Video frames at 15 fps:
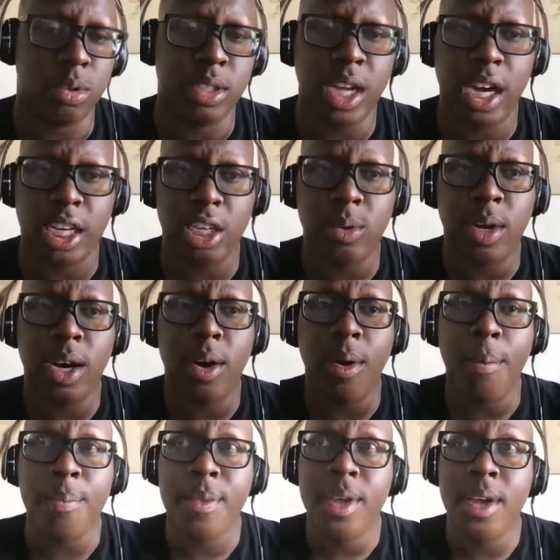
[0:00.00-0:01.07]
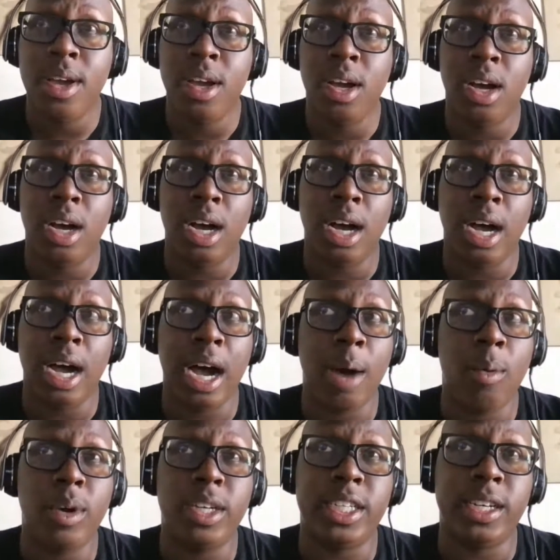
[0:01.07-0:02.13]
knock you out. I
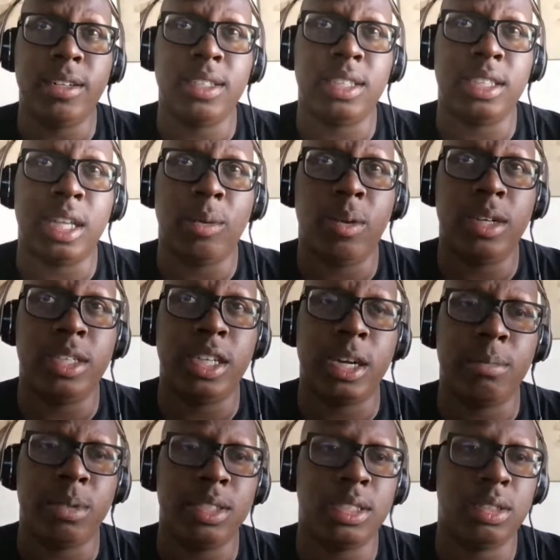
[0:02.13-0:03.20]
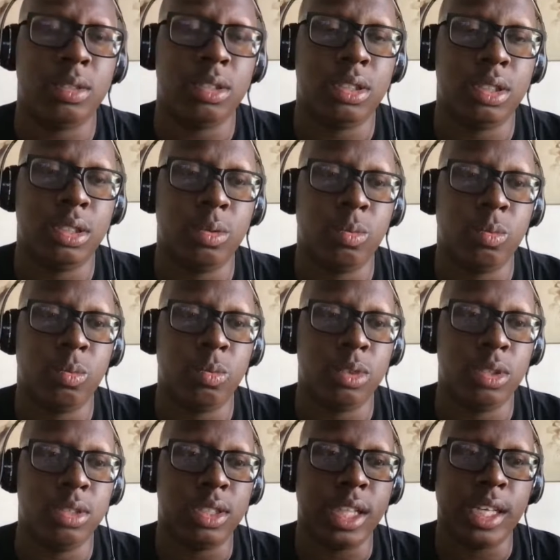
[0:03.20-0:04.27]
want Derek Brunson to
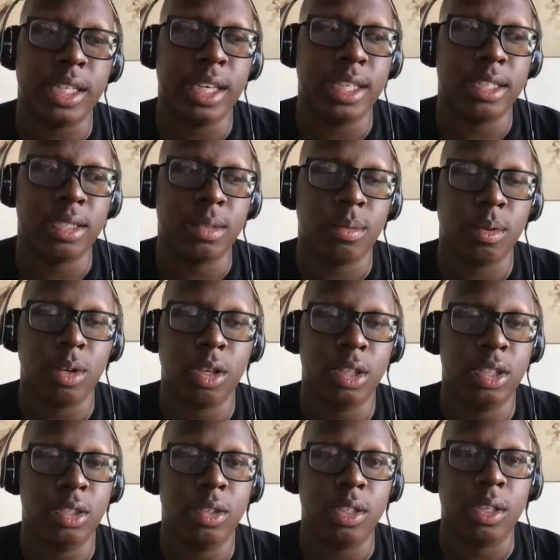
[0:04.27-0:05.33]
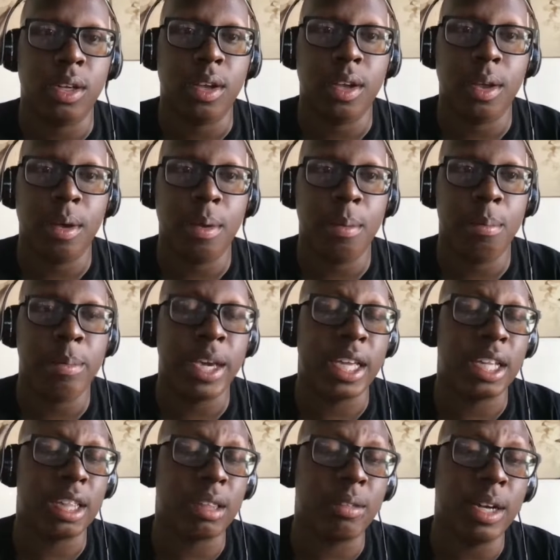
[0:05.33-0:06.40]
use leg kicks early on. Make
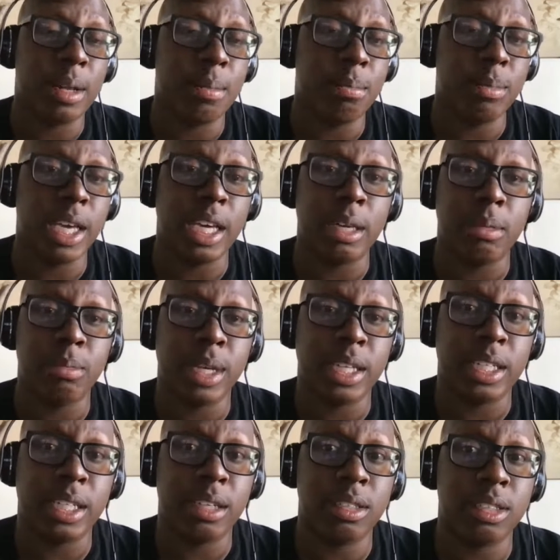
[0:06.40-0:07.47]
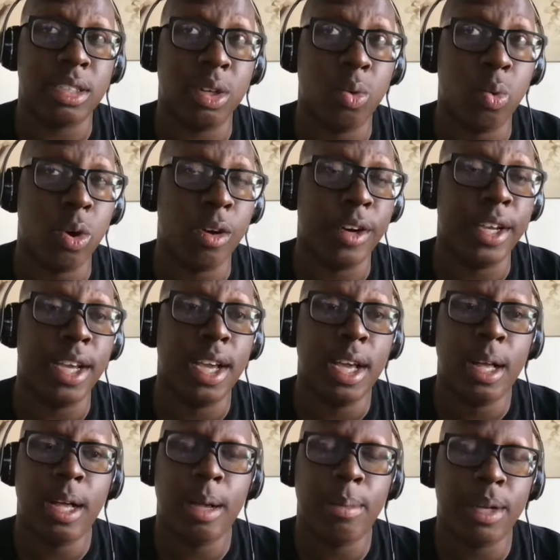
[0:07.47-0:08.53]
it a threat. Make Darren Till worry
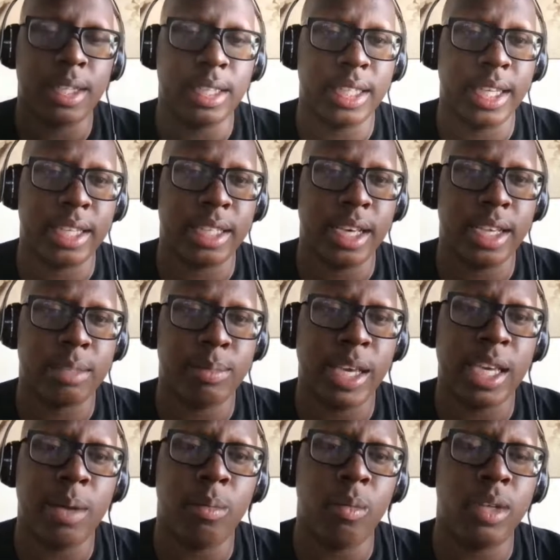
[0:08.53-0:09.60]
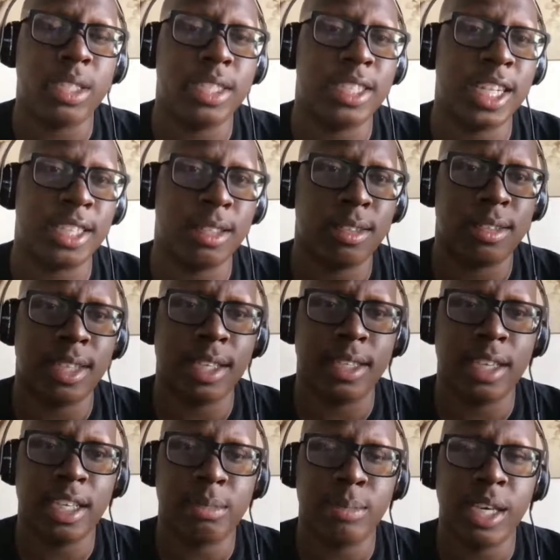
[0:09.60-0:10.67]
about the leg kicks. Make him want to check those leg
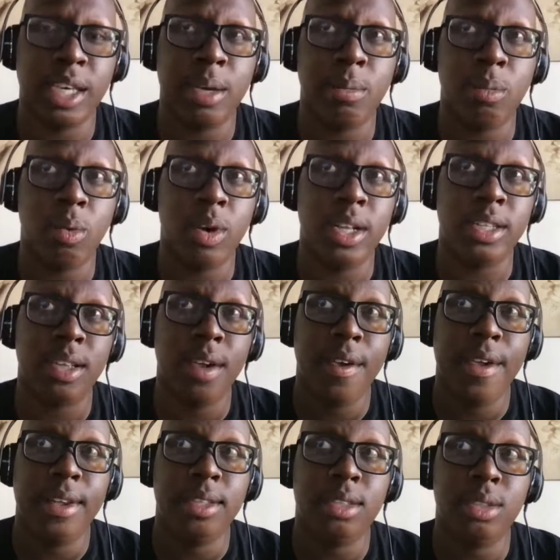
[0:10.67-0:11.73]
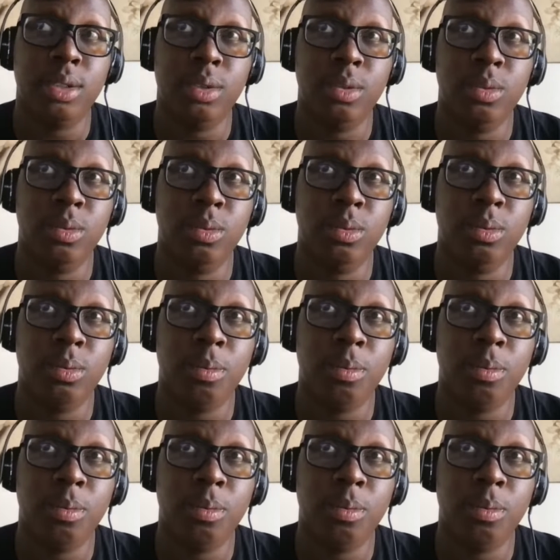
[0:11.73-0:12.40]
kicks. Make him want to,